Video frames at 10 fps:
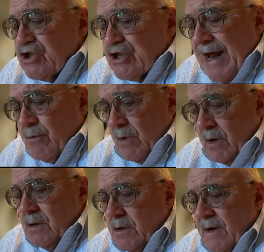
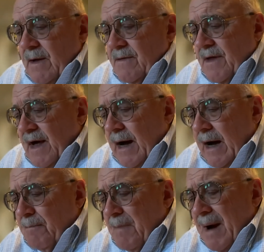general,
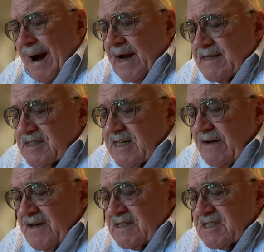Americans
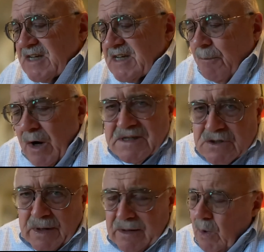giving somewhere
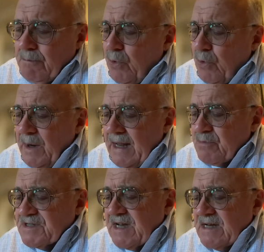between
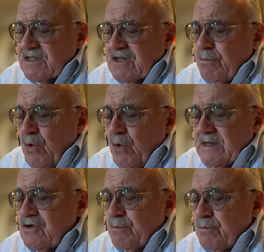1.8% and
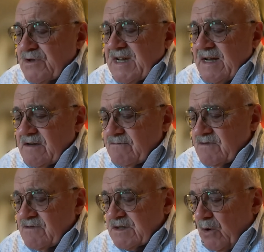2.2% of
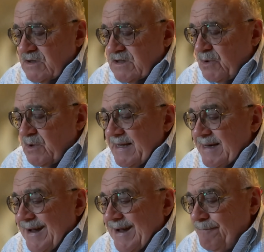disposable
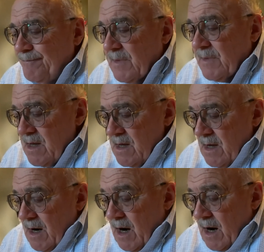income.
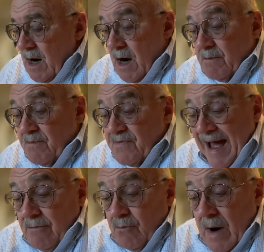
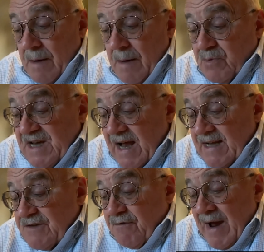That
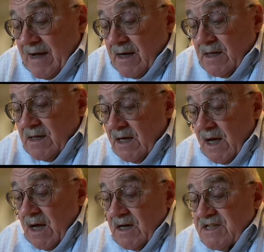represents, frankly,
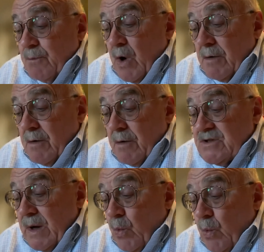somewhere
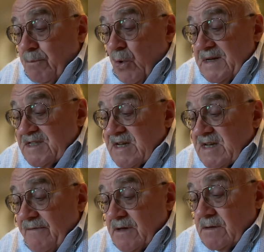between
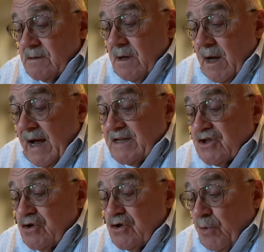1.7 and
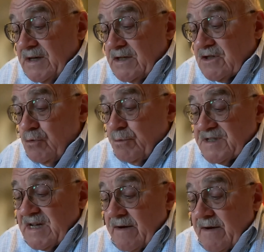
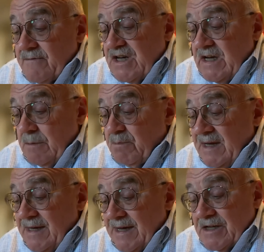2.2% of GDP
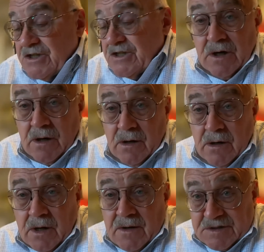each year.
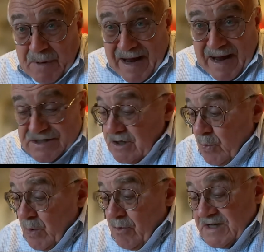This past year,
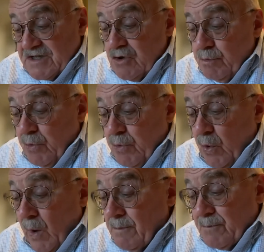we were at
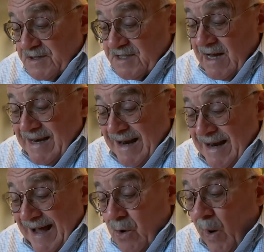2.1%, not
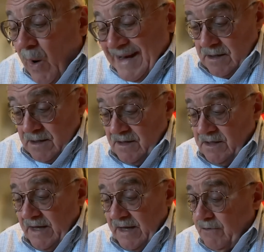quite the
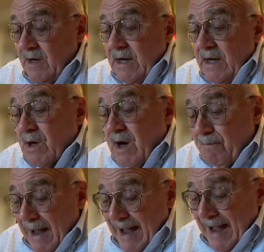level. And we'll come
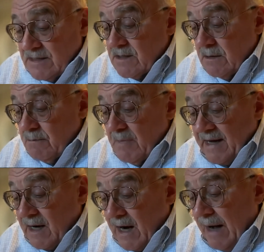back to make
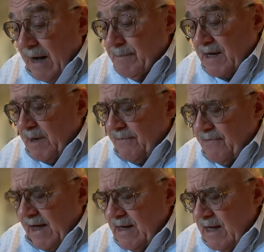a comment about
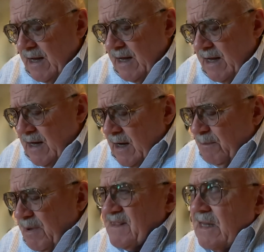that.
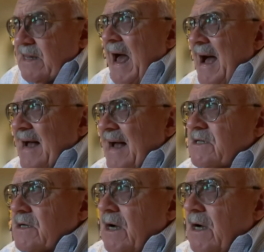But the
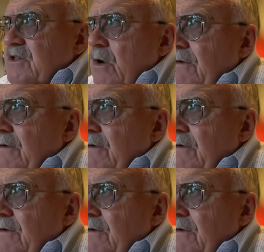last sort